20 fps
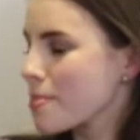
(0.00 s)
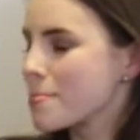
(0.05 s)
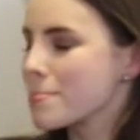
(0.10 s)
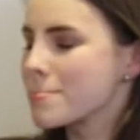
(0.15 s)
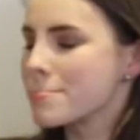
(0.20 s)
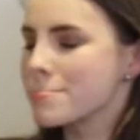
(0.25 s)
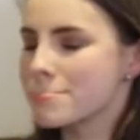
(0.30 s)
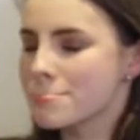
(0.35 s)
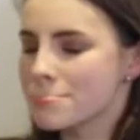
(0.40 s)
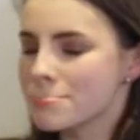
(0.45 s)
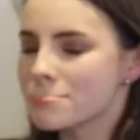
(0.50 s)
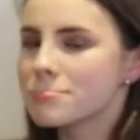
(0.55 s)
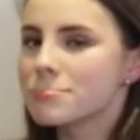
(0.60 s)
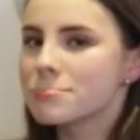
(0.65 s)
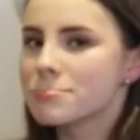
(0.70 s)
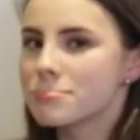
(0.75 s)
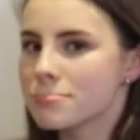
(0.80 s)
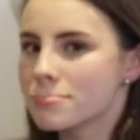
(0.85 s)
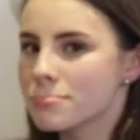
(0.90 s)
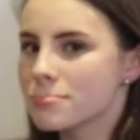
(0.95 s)

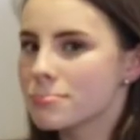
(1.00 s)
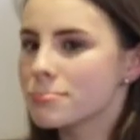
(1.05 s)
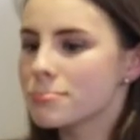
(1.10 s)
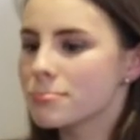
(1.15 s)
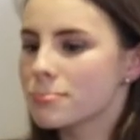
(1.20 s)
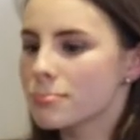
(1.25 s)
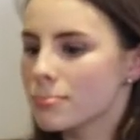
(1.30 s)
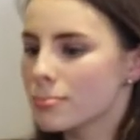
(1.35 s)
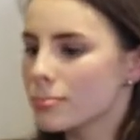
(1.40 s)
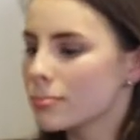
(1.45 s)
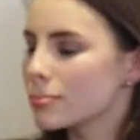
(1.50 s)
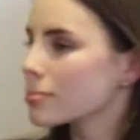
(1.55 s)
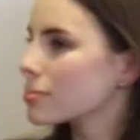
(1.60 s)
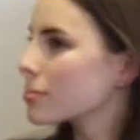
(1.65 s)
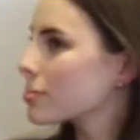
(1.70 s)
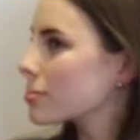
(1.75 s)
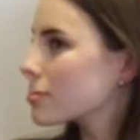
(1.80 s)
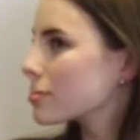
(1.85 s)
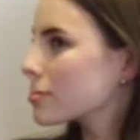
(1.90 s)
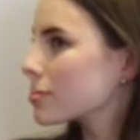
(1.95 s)

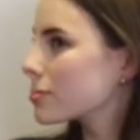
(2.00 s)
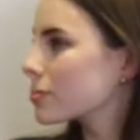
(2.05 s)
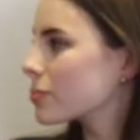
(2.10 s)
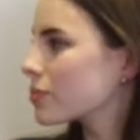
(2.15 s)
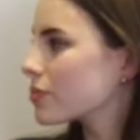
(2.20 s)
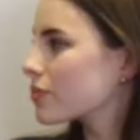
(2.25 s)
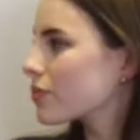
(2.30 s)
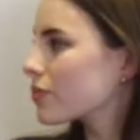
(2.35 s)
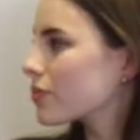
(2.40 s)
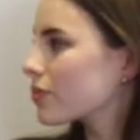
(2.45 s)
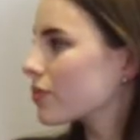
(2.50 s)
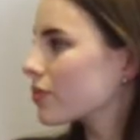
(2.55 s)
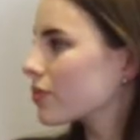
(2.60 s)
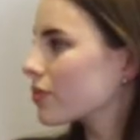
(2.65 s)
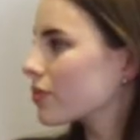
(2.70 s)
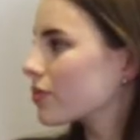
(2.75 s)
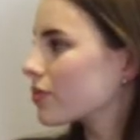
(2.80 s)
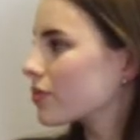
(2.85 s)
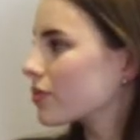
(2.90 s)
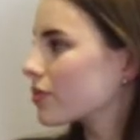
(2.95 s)

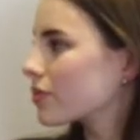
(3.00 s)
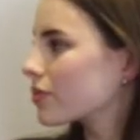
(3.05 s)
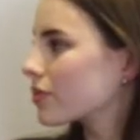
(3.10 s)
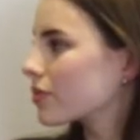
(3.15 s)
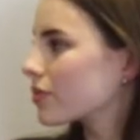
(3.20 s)
The person shown says nothing.